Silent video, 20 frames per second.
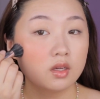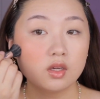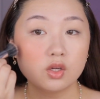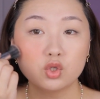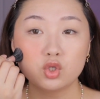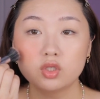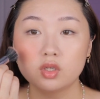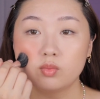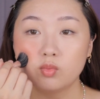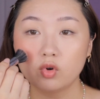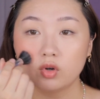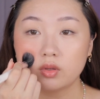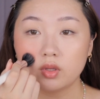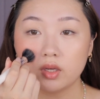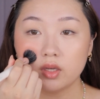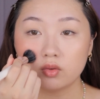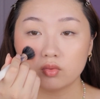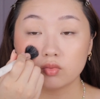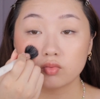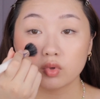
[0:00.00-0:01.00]
There's a more
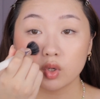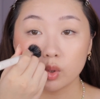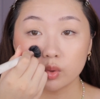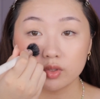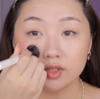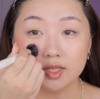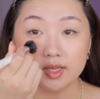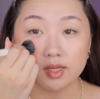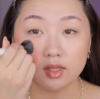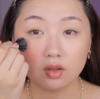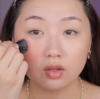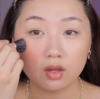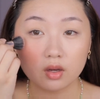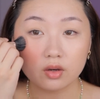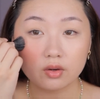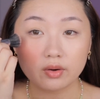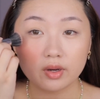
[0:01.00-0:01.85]
like rosy glow,